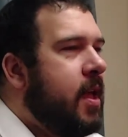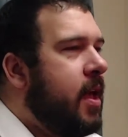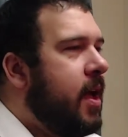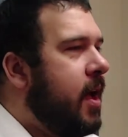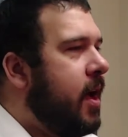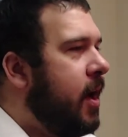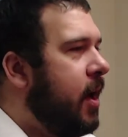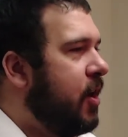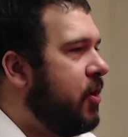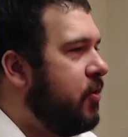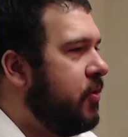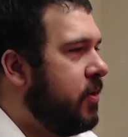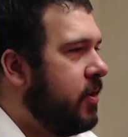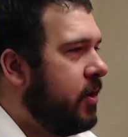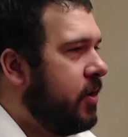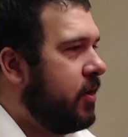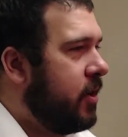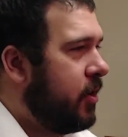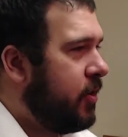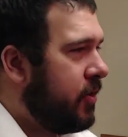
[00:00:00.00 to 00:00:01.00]
Are you
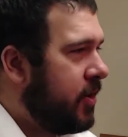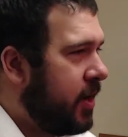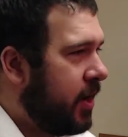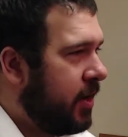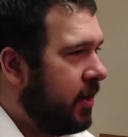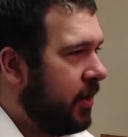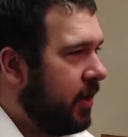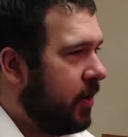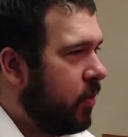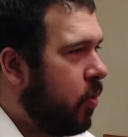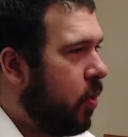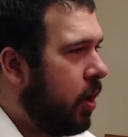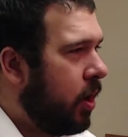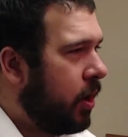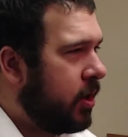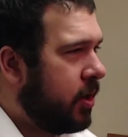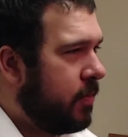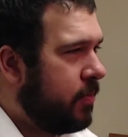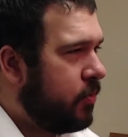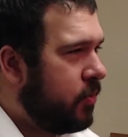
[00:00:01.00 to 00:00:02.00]
kind of like
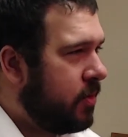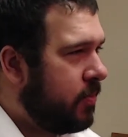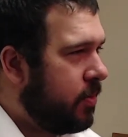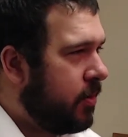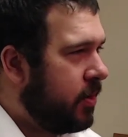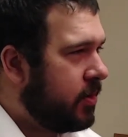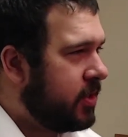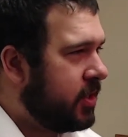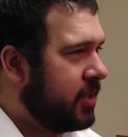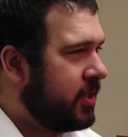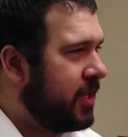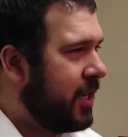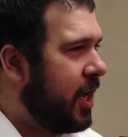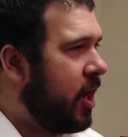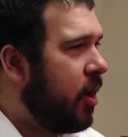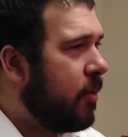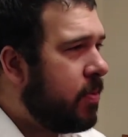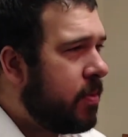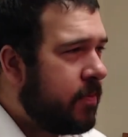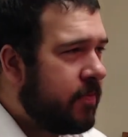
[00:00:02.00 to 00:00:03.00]
walking them through the process to
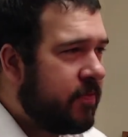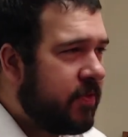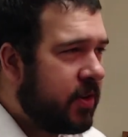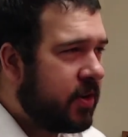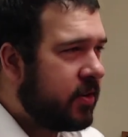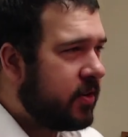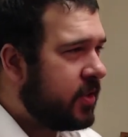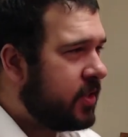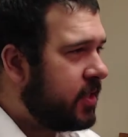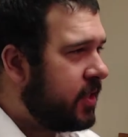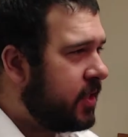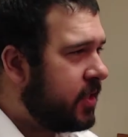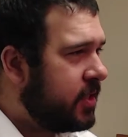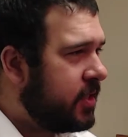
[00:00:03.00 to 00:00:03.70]
help them figure these things